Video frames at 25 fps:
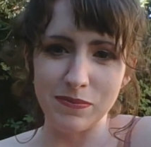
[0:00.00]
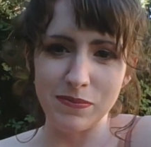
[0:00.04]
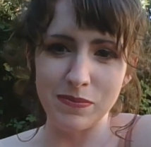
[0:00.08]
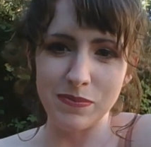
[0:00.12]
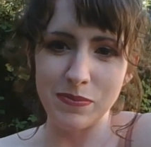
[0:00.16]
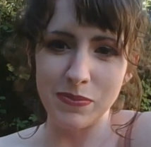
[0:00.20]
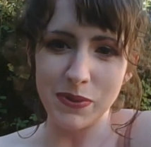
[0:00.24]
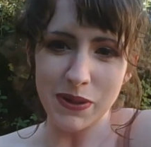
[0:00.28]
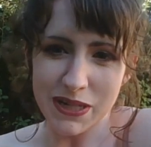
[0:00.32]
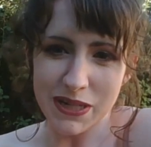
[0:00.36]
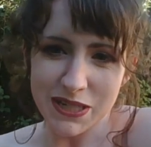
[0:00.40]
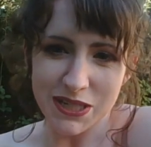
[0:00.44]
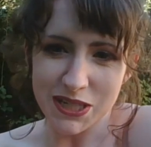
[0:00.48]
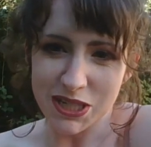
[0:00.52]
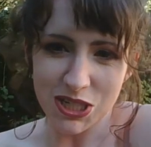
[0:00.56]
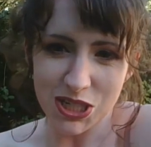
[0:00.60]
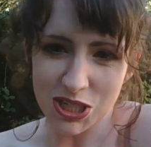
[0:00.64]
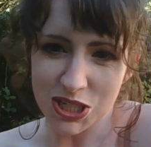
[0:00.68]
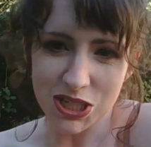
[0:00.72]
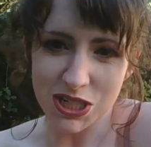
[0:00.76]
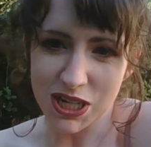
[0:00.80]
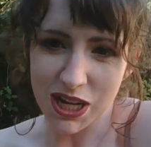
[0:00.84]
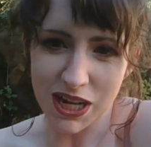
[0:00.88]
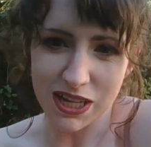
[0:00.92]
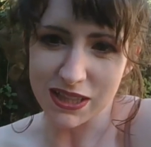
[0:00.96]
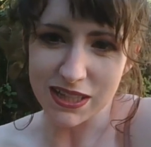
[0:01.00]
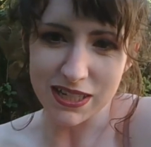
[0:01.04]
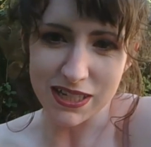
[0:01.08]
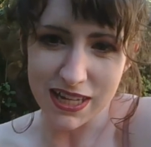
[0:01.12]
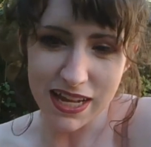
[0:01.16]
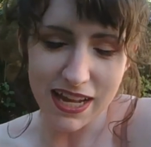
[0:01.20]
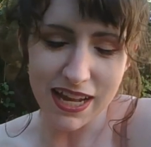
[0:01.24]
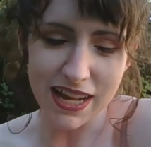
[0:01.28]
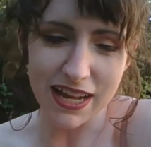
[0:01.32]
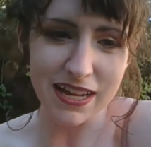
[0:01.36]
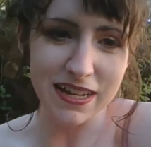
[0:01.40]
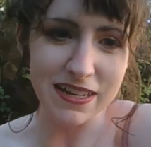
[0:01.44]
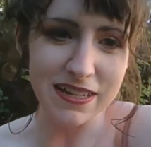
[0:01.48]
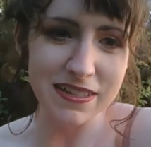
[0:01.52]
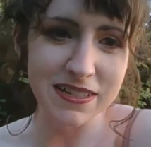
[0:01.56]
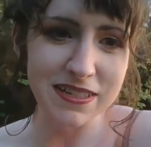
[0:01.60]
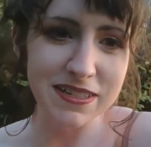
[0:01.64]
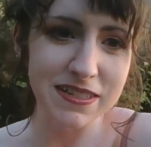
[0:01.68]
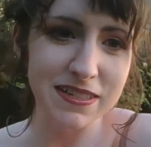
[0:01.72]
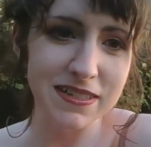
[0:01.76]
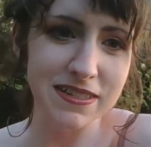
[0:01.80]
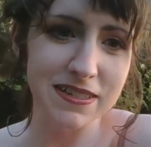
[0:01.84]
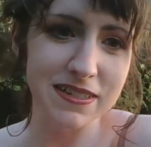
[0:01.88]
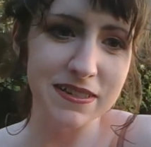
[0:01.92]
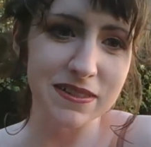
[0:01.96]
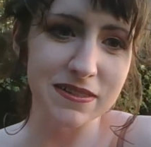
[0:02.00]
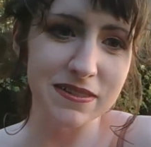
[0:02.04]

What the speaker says: because it's just not the case.